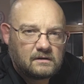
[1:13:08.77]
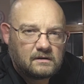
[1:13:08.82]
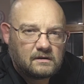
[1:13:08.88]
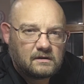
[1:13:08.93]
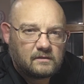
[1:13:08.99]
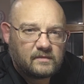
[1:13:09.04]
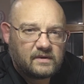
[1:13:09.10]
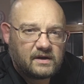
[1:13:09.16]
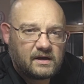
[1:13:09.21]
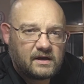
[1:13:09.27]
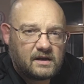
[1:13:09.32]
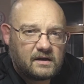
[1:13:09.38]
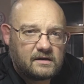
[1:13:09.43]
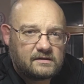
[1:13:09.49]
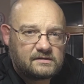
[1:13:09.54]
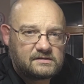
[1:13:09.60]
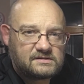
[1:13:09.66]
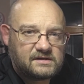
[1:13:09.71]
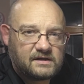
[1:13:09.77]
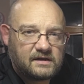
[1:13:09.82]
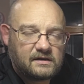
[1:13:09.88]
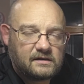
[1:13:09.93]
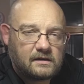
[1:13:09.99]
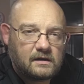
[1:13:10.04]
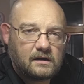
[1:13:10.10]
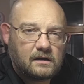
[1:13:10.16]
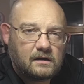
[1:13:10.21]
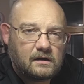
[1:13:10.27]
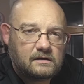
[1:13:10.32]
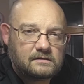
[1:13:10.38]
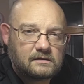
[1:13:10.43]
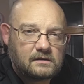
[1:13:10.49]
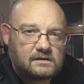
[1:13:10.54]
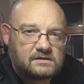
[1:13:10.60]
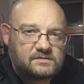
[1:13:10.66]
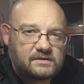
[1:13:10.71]
Man, I understand that.
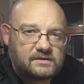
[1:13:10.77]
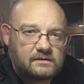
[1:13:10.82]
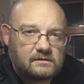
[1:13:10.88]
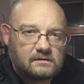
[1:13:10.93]
Trust me.